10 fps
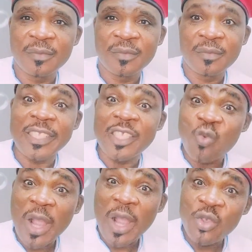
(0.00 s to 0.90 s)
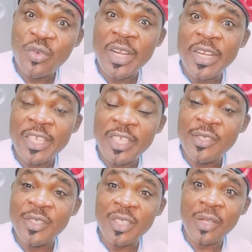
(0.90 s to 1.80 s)
That is why Ukraine in the
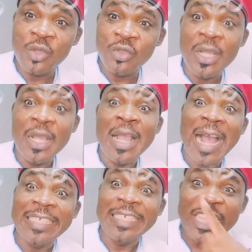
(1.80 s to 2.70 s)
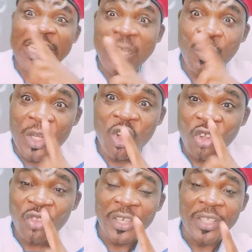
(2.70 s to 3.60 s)
situation that okay. And the Janjaweed
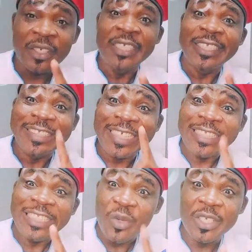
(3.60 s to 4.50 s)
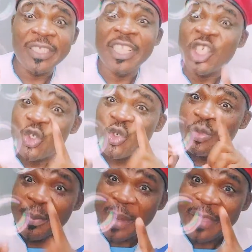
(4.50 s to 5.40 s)
country, the Janjaweed, they should
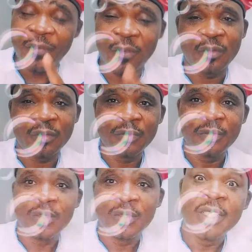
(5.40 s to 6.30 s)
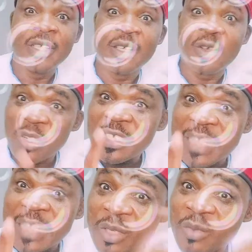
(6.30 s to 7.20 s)
be mindful. What is
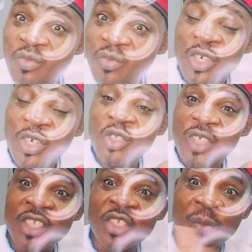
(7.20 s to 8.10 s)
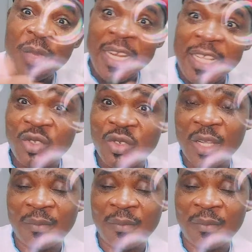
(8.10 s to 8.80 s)
happening in Ukraine today is going to be a lesson to them.